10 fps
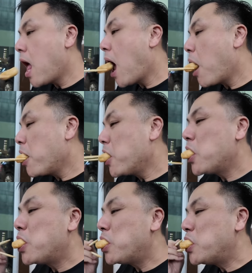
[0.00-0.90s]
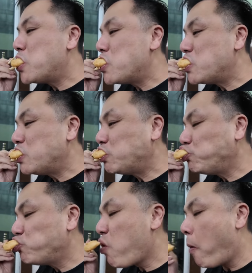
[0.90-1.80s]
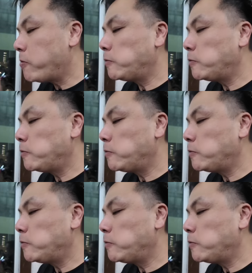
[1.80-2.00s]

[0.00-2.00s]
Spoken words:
was an imitation scallop, but to